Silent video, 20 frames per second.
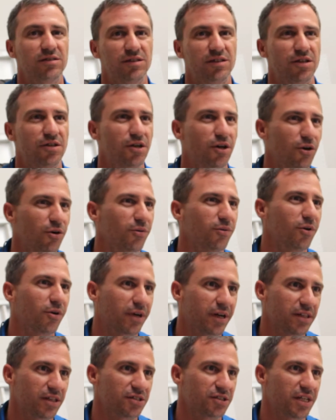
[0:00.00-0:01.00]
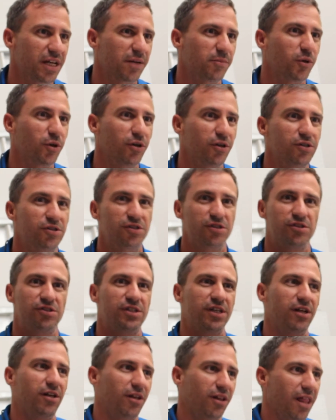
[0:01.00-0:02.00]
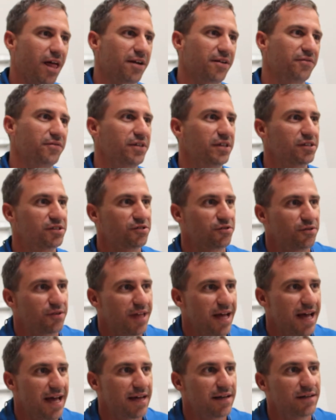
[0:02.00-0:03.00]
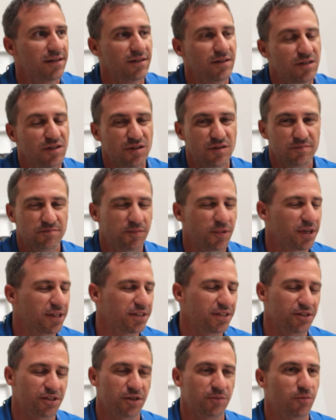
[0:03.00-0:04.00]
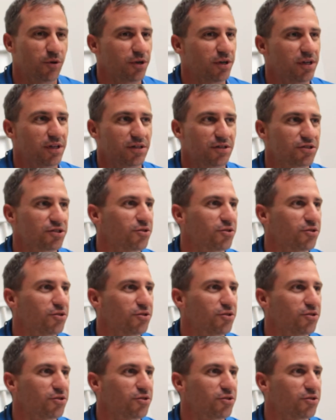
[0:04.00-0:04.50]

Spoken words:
to know, okay, this neighborhood should sell a lot of this or that, but until you put it in the